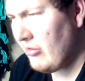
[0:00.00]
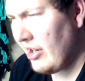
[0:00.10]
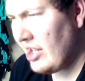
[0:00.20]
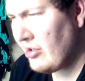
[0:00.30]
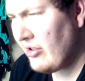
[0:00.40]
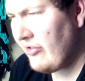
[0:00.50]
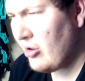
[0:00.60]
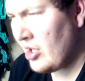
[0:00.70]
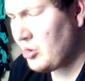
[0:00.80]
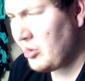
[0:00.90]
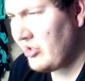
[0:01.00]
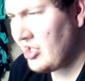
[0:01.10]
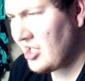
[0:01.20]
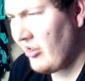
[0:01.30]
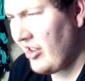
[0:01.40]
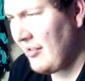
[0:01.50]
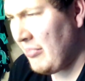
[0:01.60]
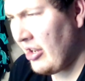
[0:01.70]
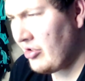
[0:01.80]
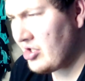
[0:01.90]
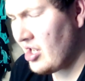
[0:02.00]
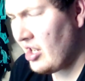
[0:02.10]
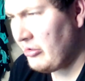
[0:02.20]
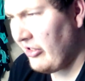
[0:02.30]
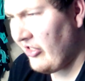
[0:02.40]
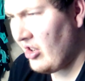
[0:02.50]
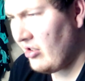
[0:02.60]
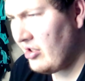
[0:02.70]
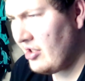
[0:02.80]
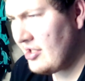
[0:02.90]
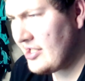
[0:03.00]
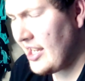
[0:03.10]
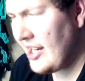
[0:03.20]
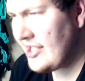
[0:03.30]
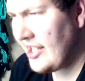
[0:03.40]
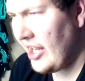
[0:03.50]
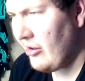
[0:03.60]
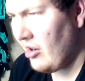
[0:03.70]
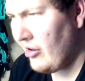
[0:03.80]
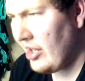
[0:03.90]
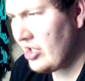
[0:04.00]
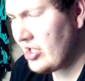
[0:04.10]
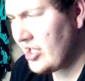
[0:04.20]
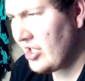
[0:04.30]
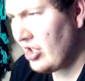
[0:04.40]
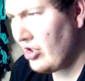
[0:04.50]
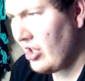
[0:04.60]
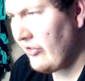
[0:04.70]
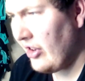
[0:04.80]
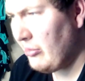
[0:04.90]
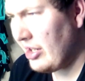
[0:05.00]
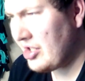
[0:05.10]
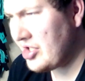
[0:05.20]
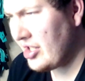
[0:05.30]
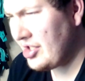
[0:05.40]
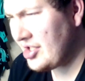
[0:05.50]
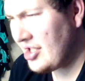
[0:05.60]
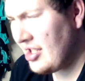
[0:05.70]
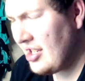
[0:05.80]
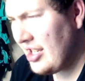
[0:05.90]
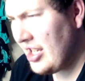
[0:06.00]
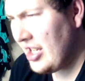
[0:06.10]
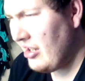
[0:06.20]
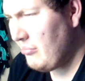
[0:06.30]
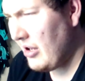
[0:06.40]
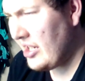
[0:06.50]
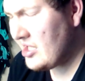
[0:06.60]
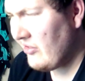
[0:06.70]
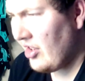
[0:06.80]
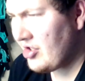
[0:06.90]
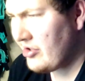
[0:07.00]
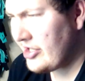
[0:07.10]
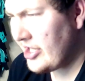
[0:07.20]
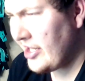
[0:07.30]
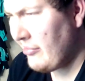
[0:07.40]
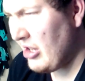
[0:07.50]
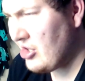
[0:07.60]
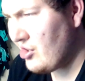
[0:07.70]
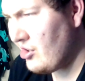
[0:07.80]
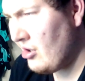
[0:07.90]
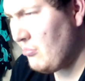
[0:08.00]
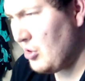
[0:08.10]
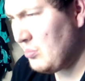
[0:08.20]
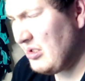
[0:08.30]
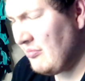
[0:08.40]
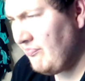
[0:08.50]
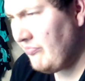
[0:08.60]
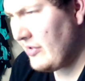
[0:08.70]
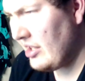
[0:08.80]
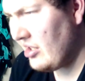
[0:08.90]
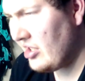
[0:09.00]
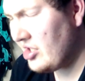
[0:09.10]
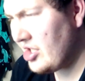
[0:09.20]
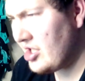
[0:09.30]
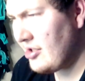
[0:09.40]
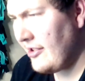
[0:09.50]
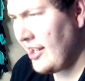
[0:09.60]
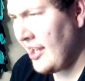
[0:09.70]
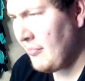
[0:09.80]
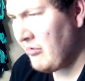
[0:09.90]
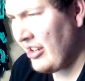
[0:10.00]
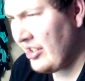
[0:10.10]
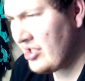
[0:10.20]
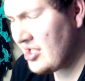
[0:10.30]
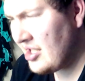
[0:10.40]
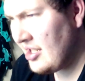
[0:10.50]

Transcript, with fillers: Weight 465 pounds to unrevealed. Status hero and descendant of Herikoshix. Base Futuristic Dimension mobile. Intelligence 3.5 brains.